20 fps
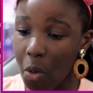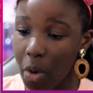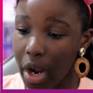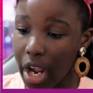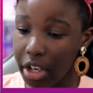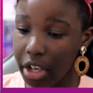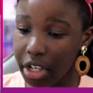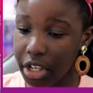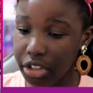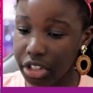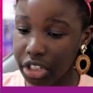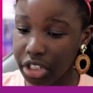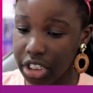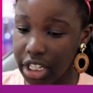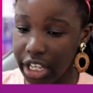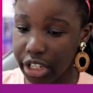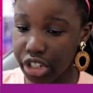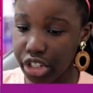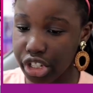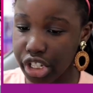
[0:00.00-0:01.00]
where you could just
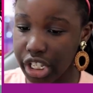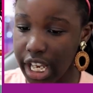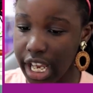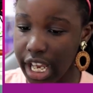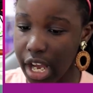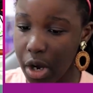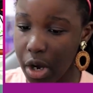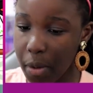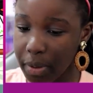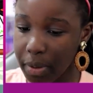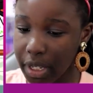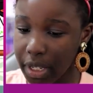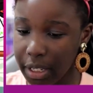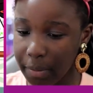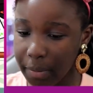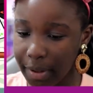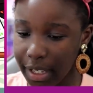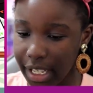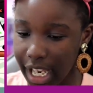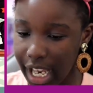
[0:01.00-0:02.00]
like chill, play
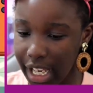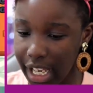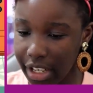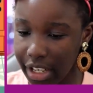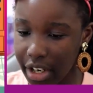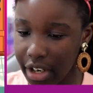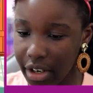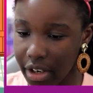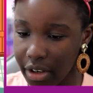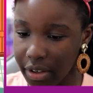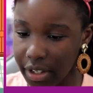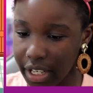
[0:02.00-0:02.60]
the piano,